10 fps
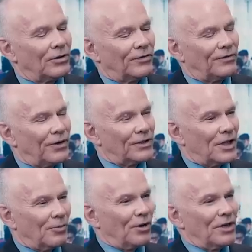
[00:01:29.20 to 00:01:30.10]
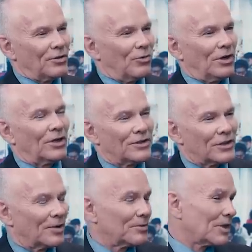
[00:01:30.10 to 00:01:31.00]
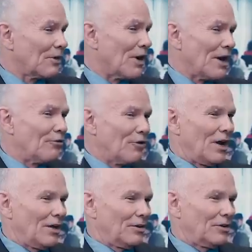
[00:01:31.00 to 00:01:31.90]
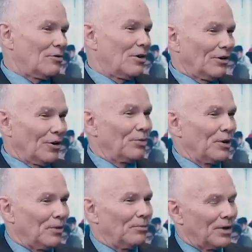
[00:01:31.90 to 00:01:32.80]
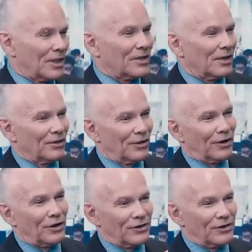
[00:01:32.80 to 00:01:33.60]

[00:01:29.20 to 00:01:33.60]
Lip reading: your fertile brain to work here, Scarbs, because I ran around quite a lot of people in Barcelona,